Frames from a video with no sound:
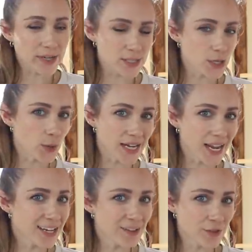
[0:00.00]
wainscoting,
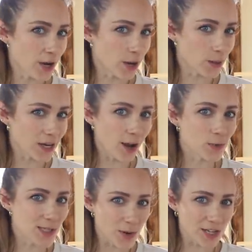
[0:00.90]
I never know, and I
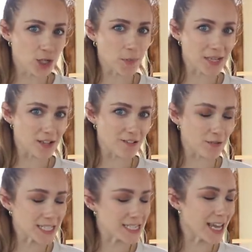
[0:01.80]
always question myself
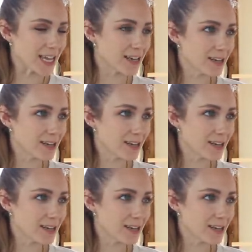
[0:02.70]
when I say it.